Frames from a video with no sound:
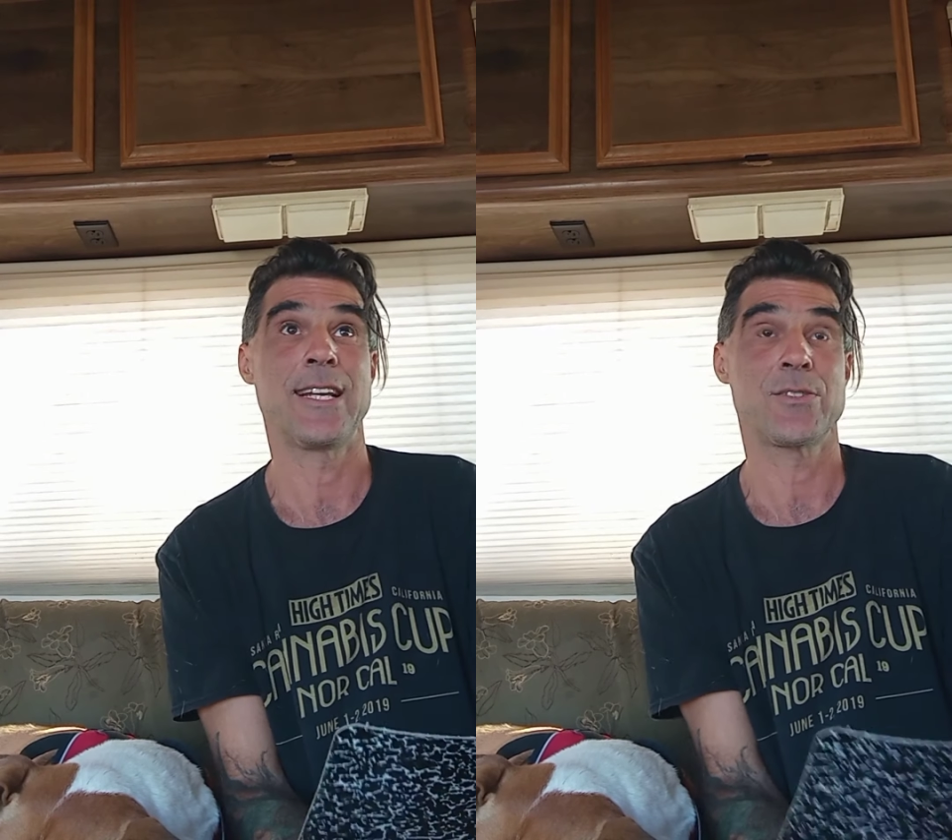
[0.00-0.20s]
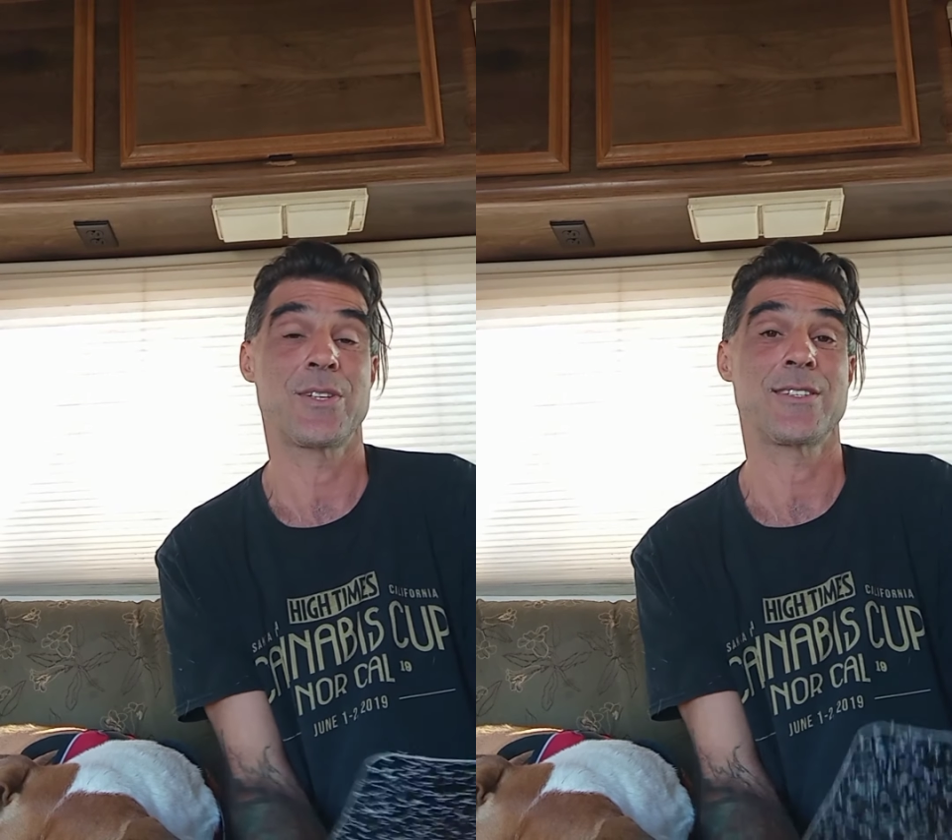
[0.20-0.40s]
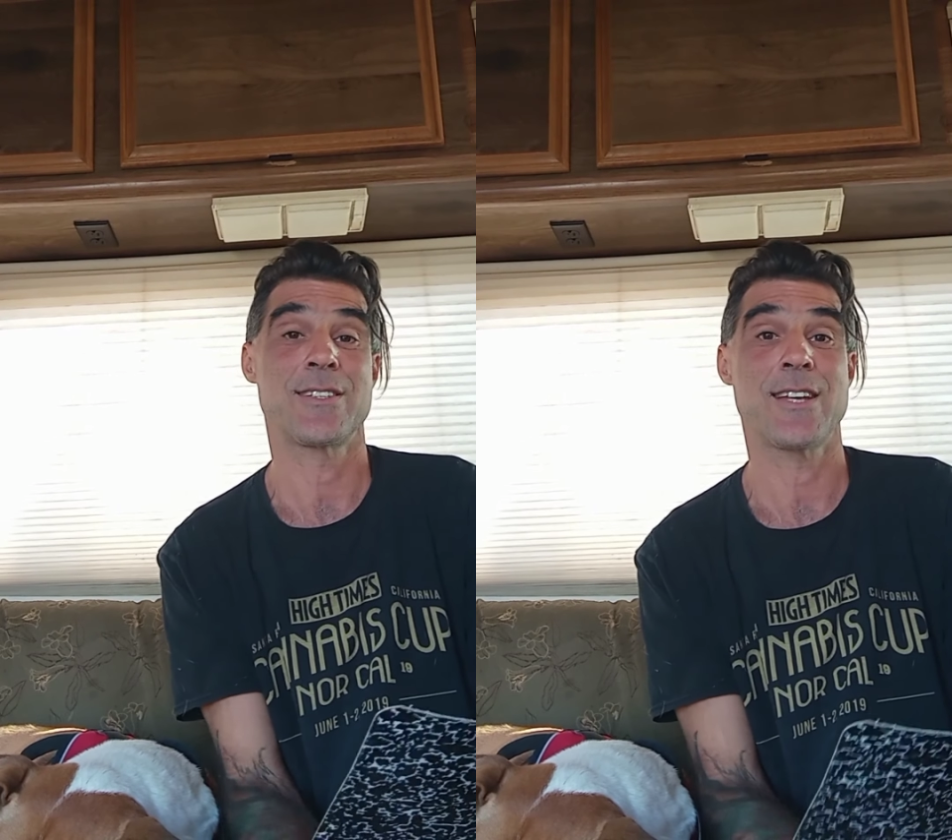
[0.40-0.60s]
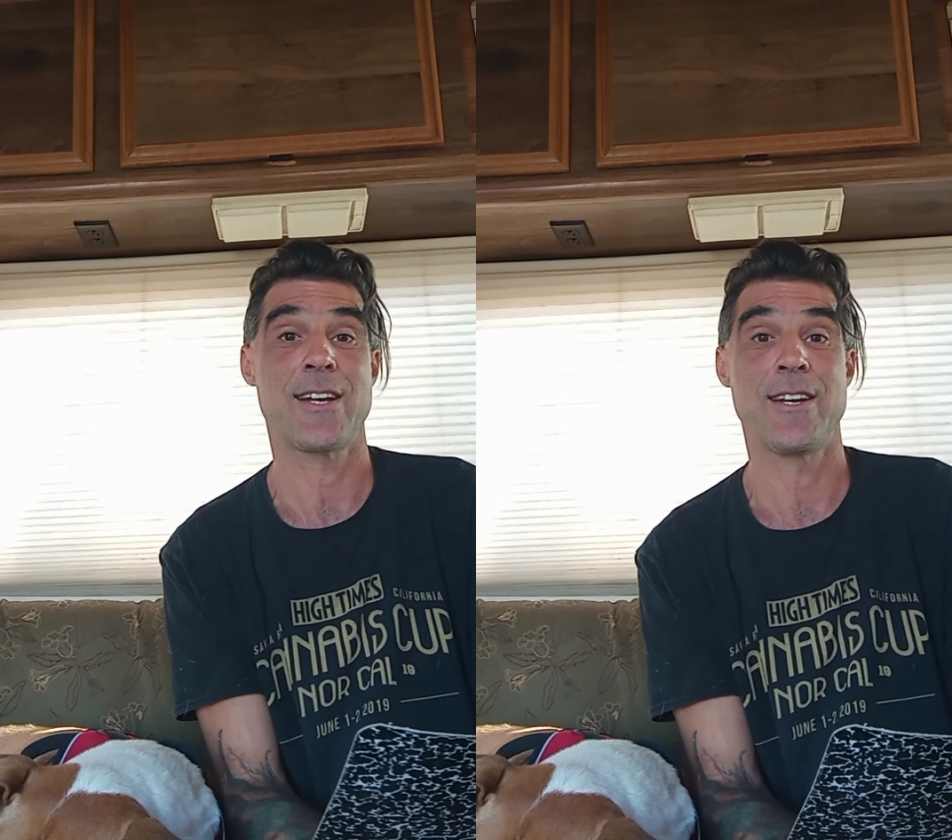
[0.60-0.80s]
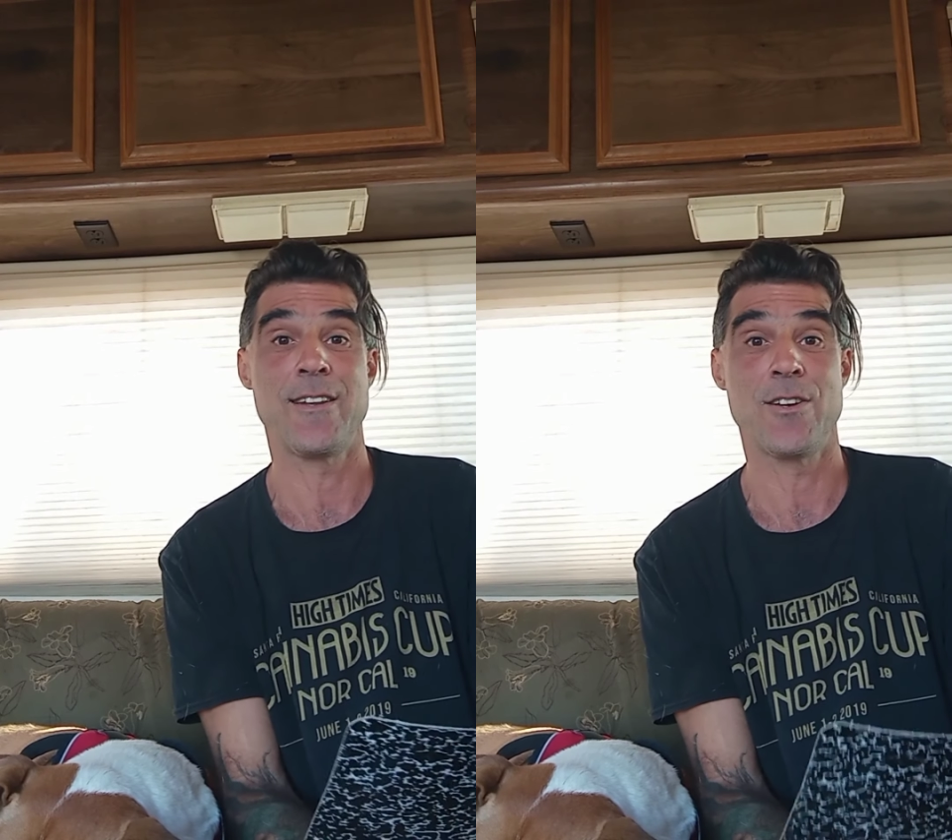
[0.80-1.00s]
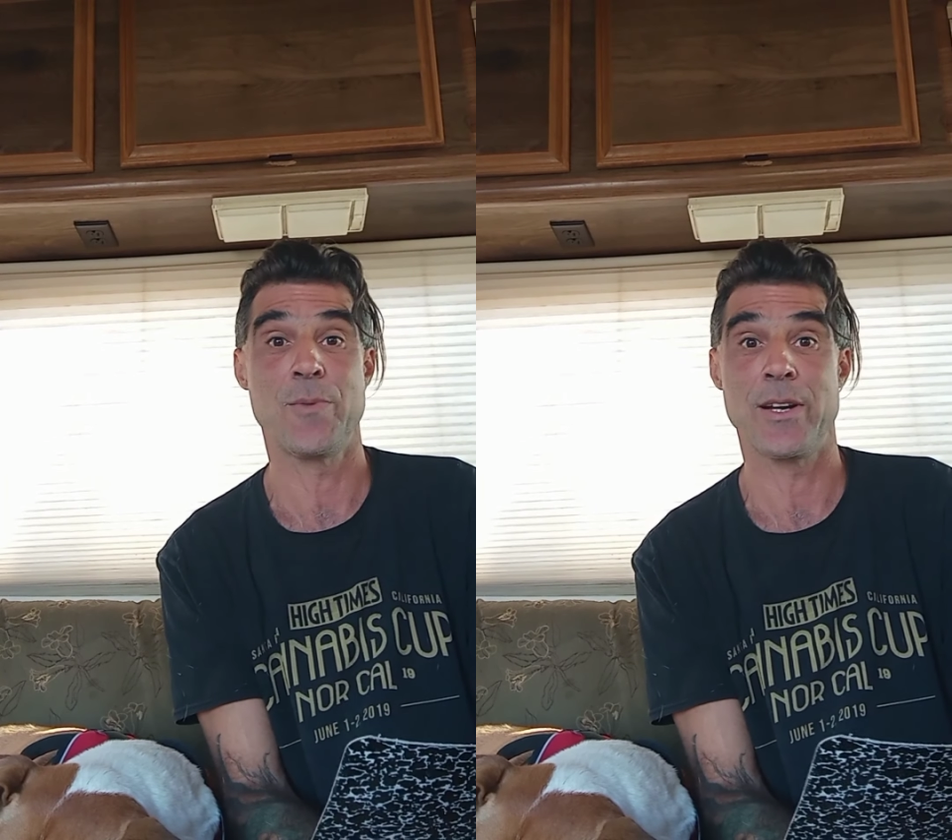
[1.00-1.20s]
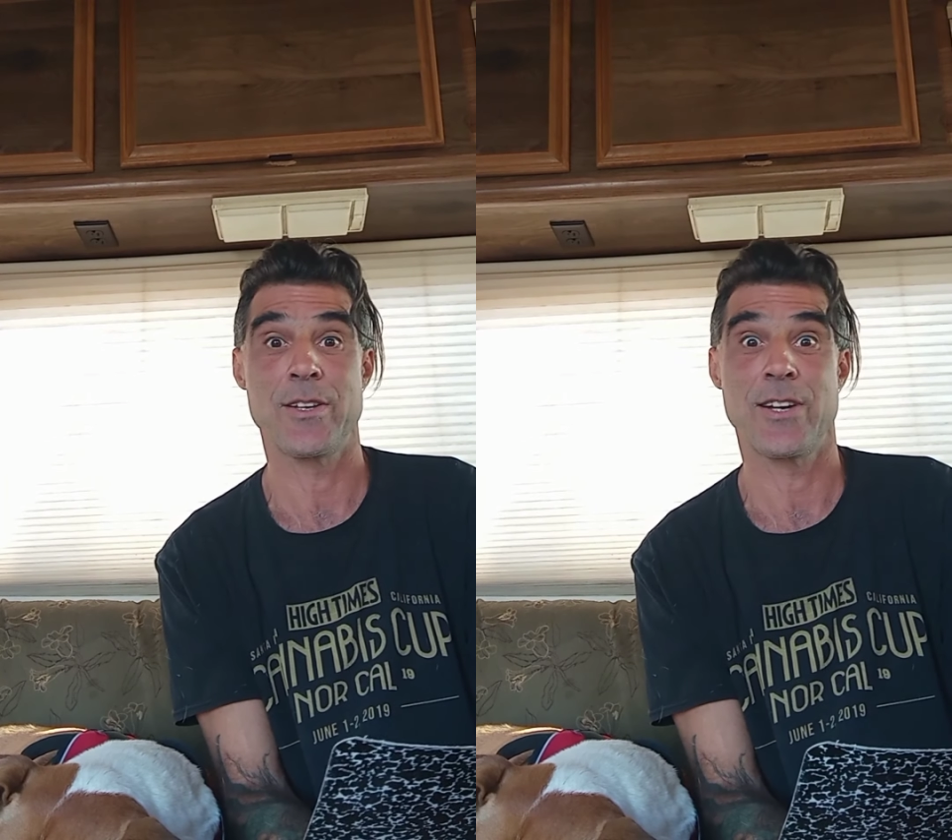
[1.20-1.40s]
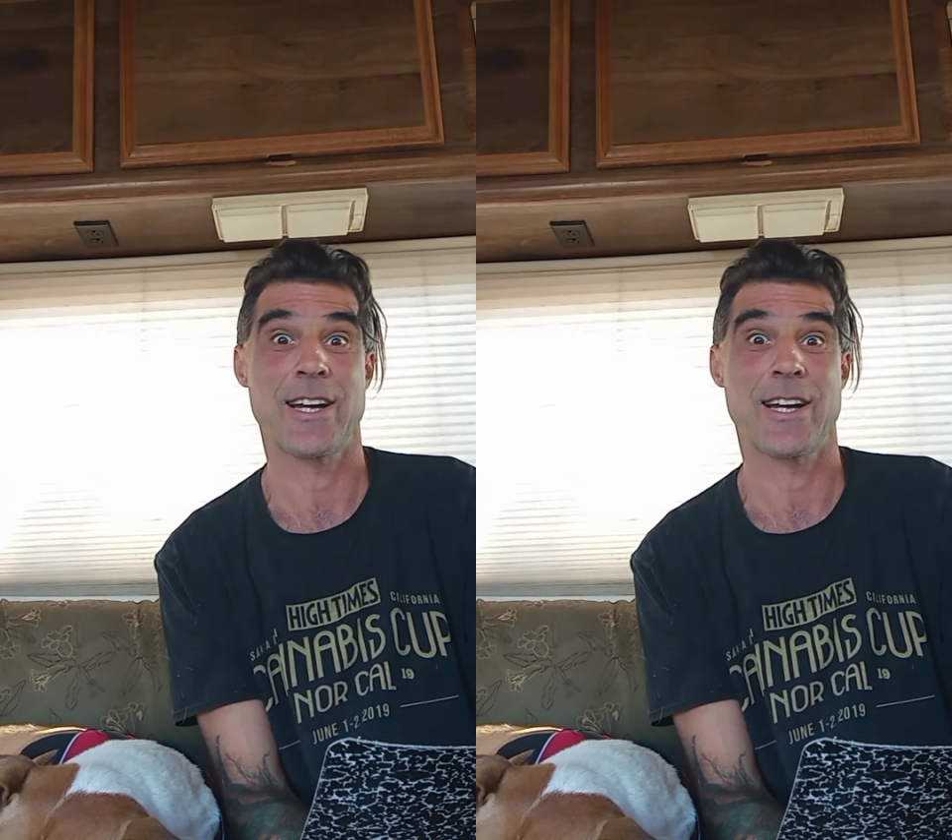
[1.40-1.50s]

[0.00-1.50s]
That's what it's designed to do, but you're